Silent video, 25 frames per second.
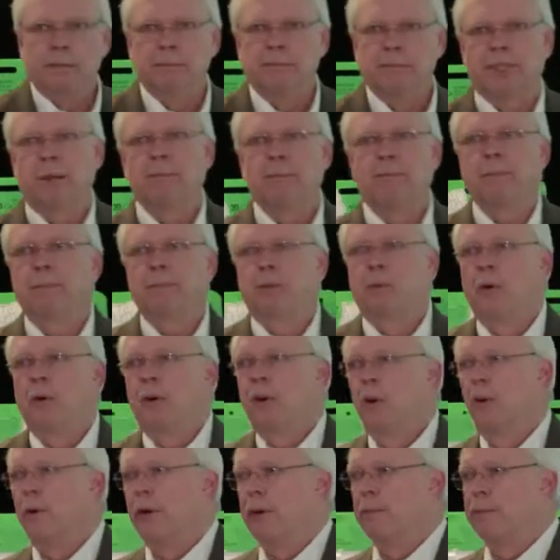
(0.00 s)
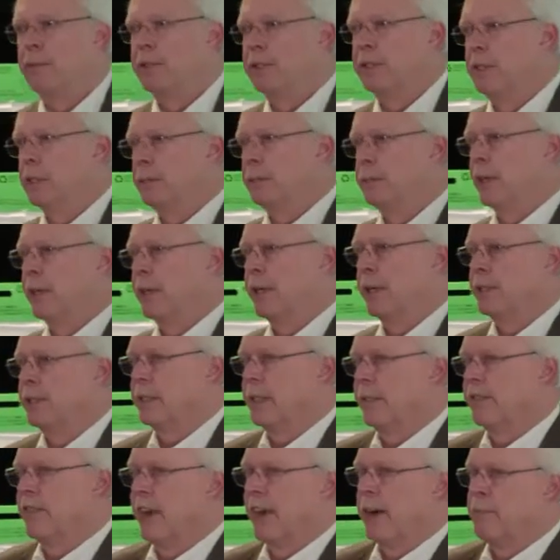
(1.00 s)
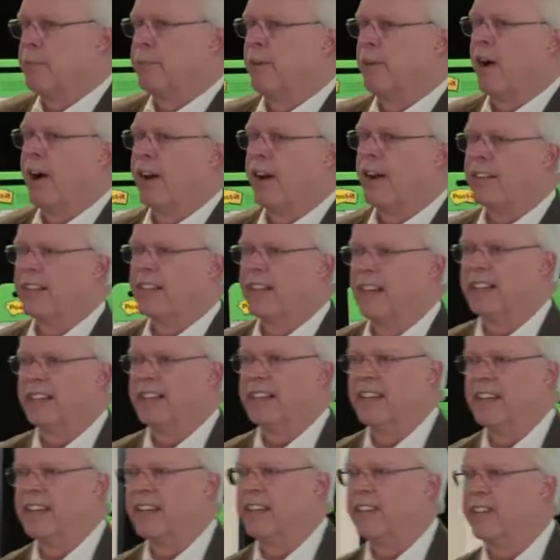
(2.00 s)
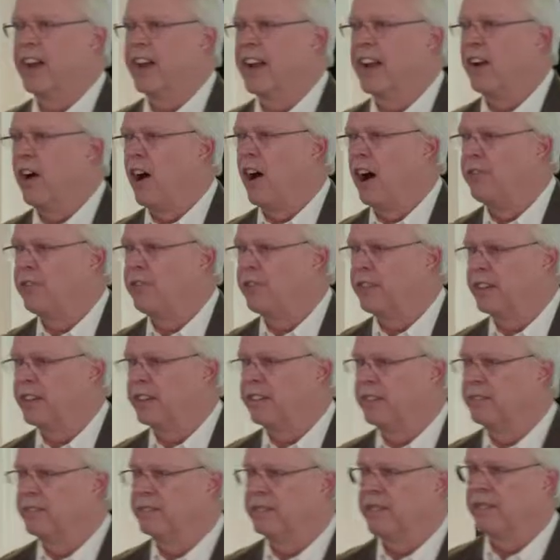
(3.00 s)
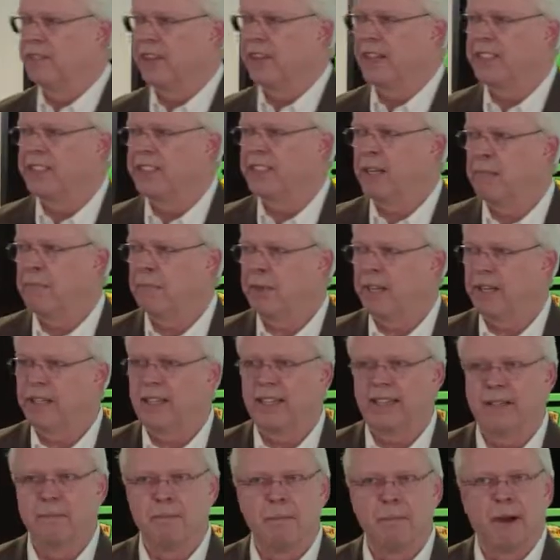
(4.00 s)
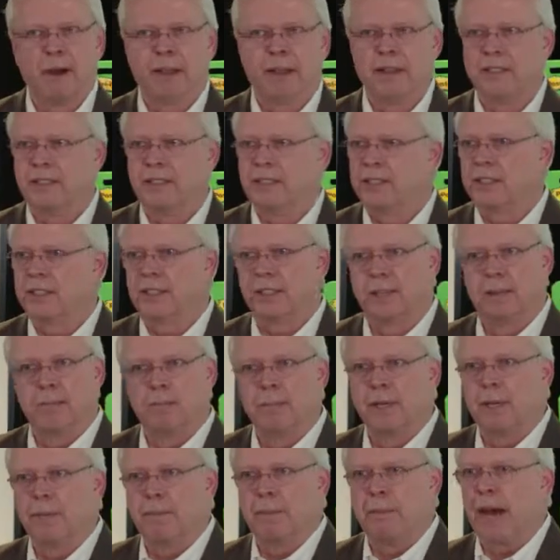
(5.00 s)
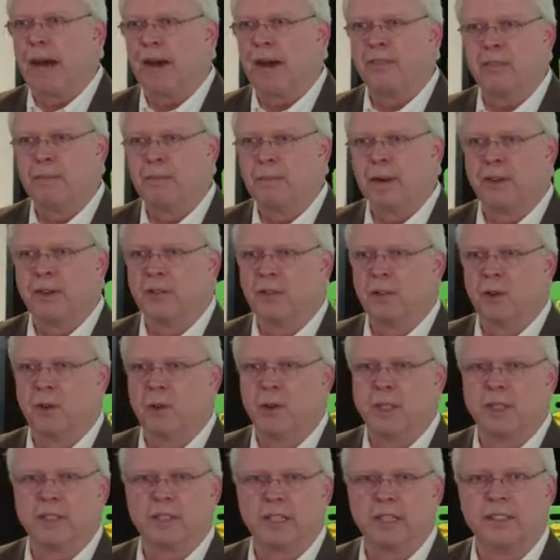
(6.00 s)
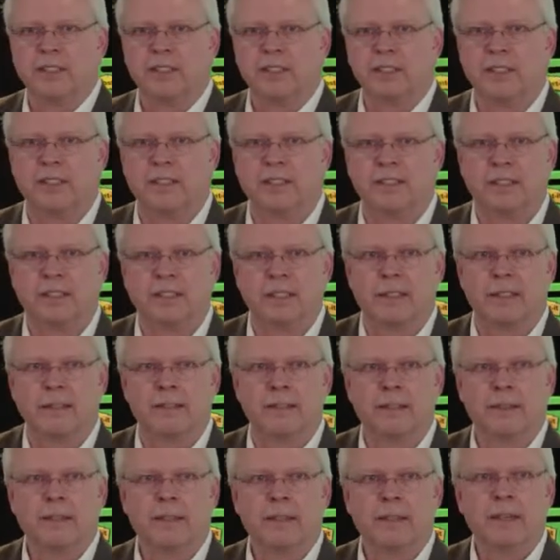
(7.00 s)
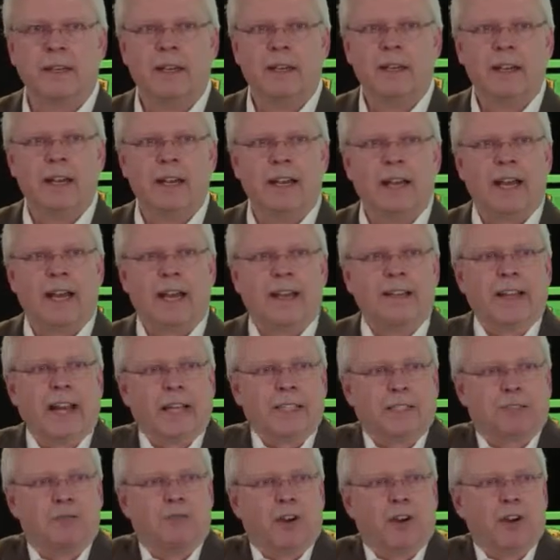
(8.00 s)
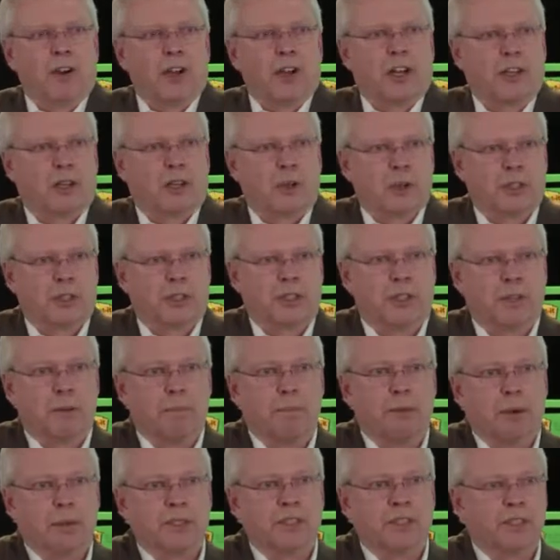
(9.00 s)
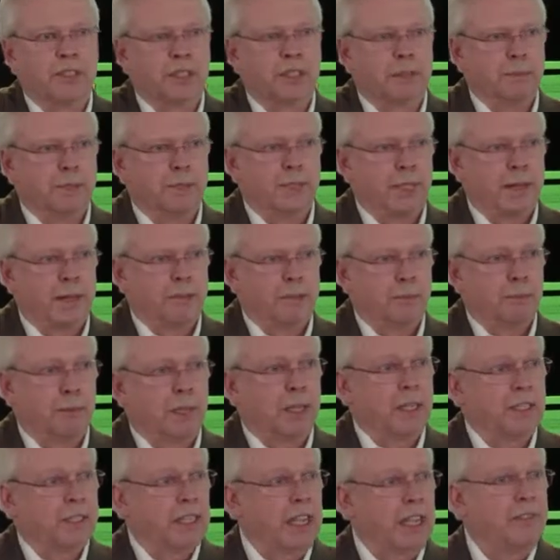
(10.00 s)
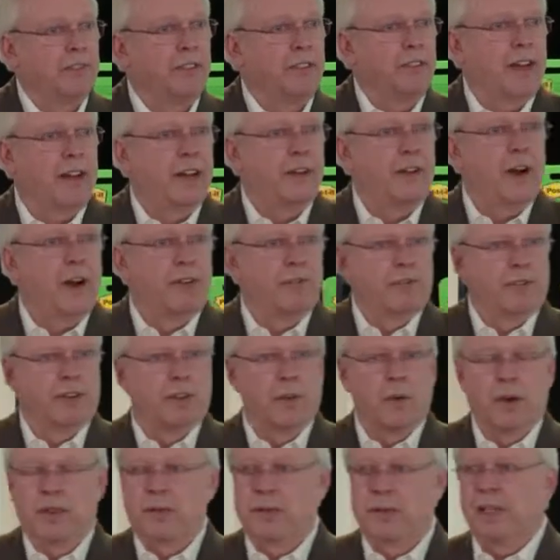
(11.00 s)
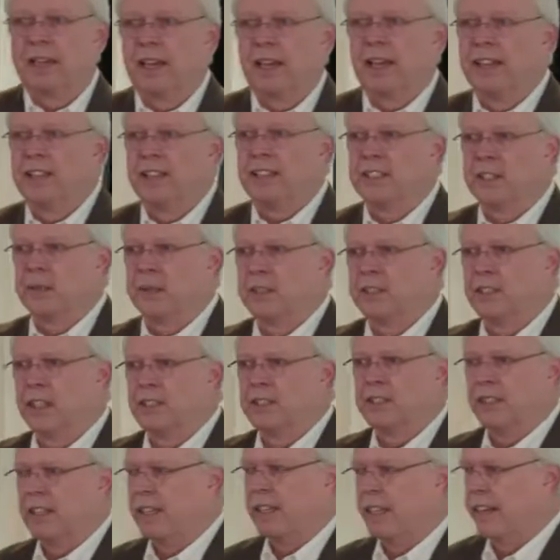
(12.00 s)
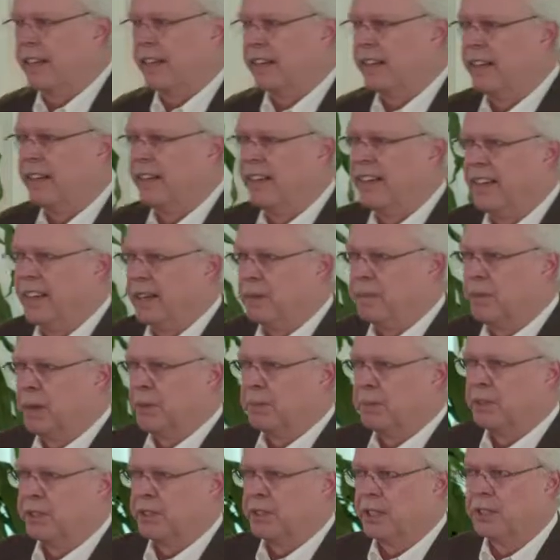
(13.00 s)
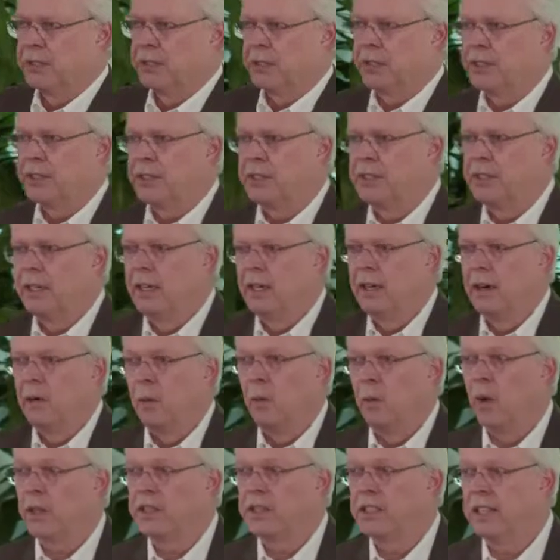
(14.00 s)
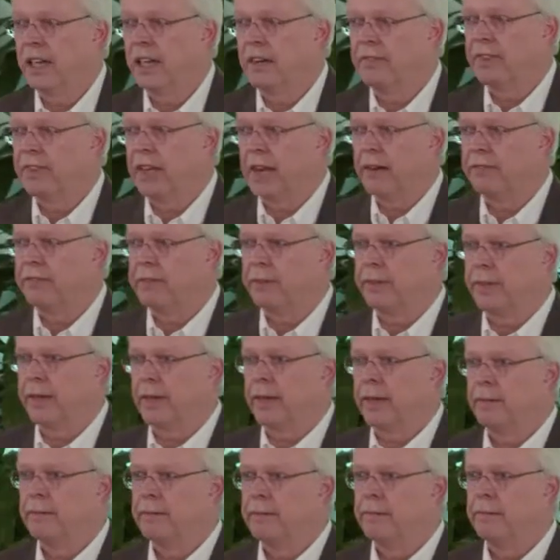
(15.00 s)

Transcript: Some people will go into business because they've got a product idea, they've got an offering, they've got something that the market is just going to beat a path to my door once they see this thing. And that's very close to the person themselves because after that offering, whether it lands or it doesn't land in people's interests, what's left after that?